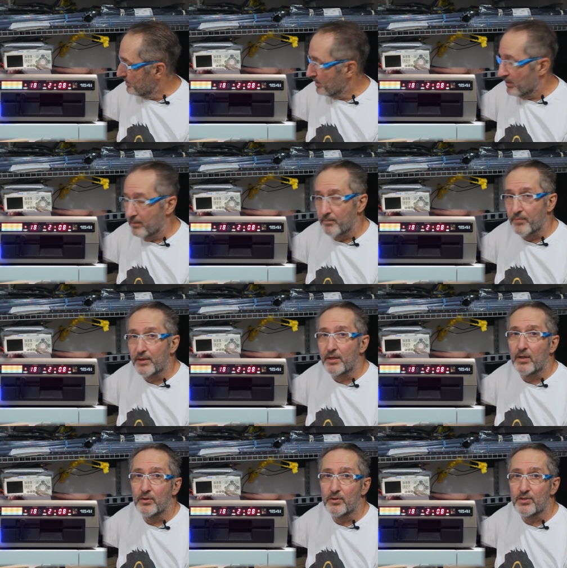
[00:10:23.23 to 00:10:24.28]
the
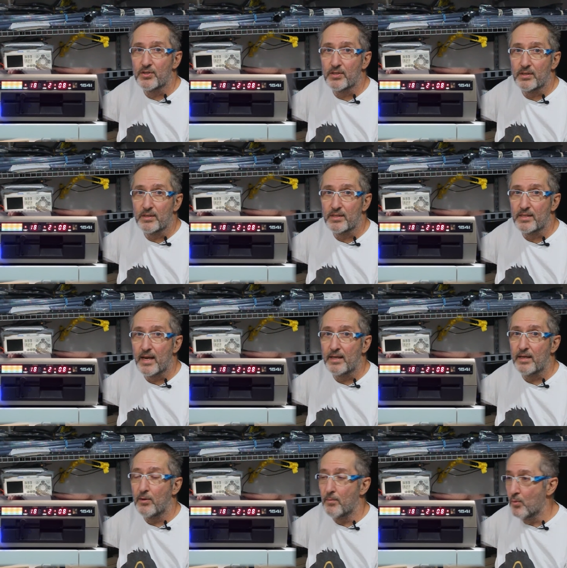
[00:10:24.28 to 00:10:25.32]
colors stand
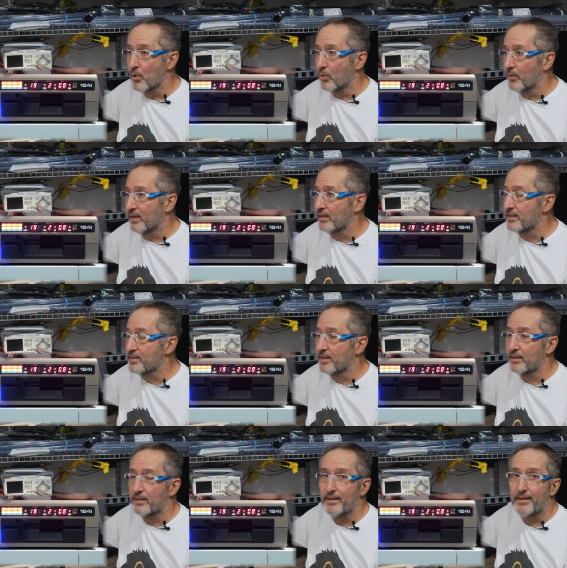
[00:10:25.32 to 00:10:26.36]
out more
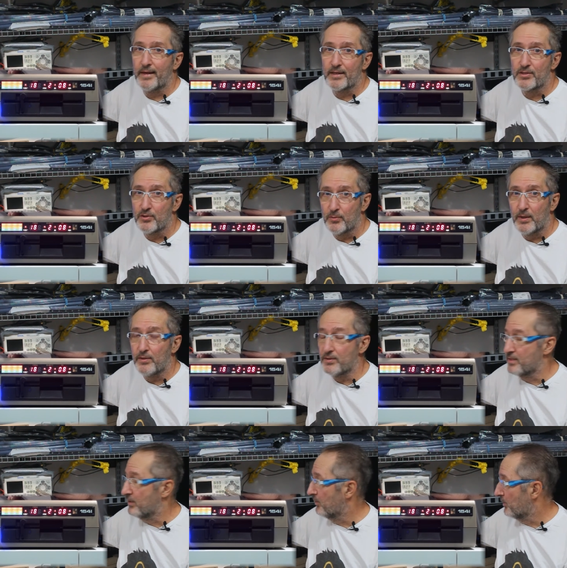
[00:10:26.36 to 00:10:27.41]
realistically as to what you'd
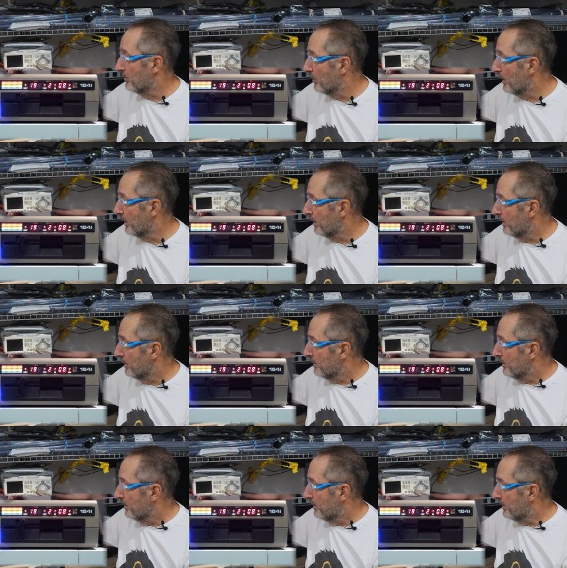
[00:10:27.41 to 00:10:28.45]
see with your eye.
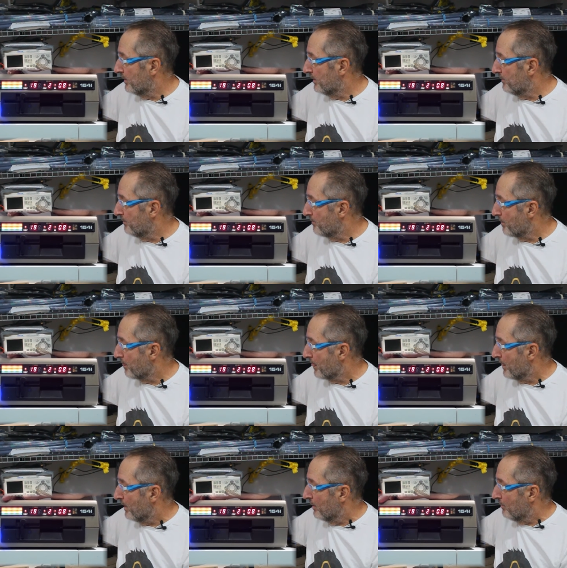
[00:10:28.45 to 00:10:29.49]

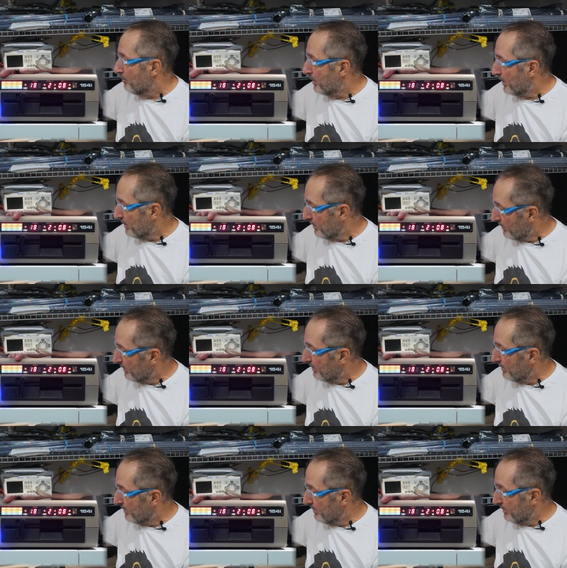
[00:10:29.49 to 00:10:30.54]
But
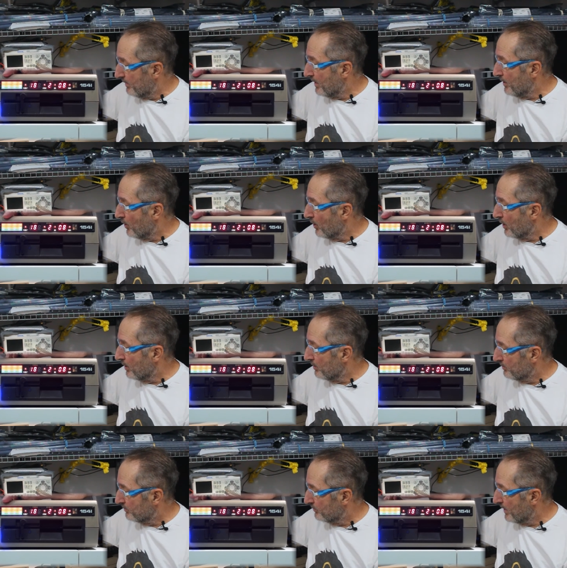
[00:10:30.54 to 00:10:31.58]
they are
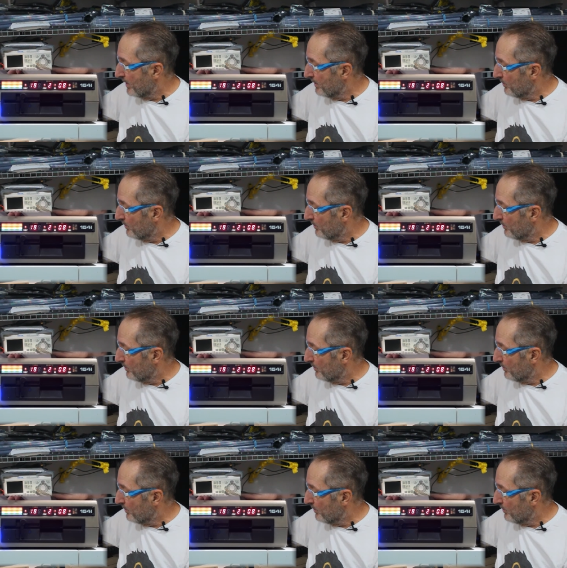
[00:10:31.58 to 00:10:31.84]
red,